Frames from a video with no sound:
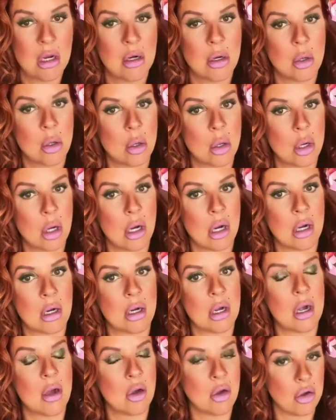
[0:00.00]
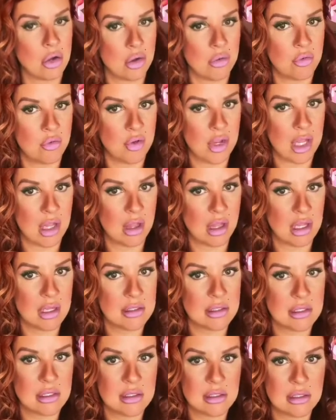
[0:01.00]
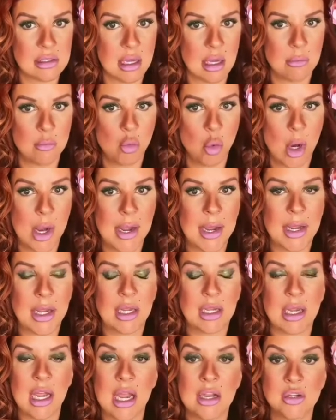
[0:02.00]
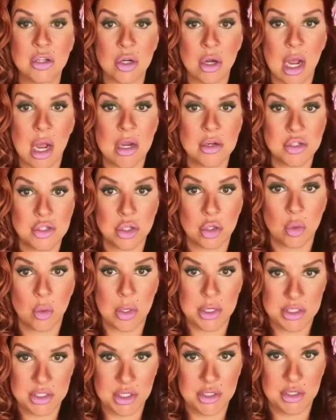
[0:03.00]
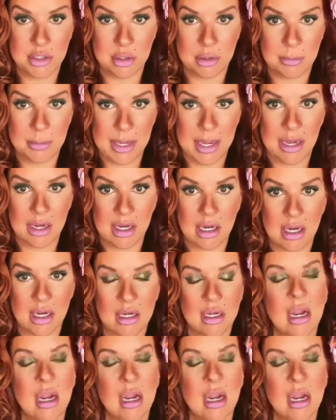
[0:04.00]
or hurt your feelings in some way and you're not sure what to do about it?